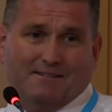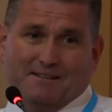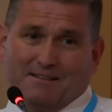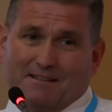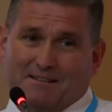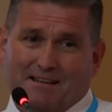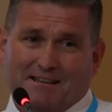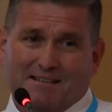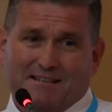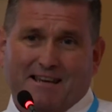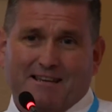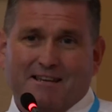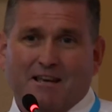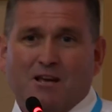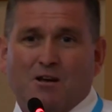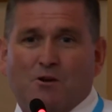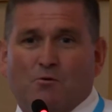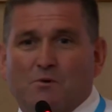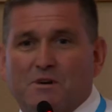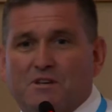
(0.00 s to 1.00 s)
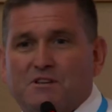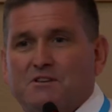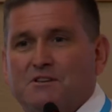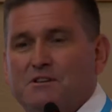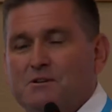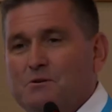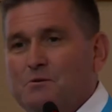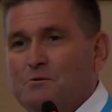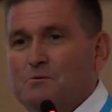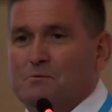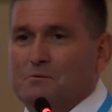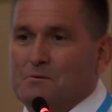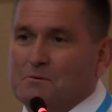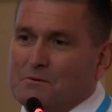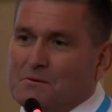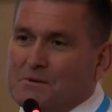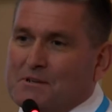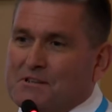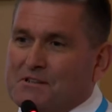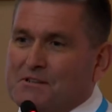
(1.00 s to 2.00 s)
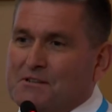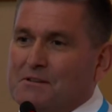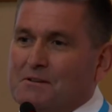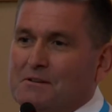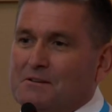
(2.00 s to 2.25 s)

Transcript: As I said, there's still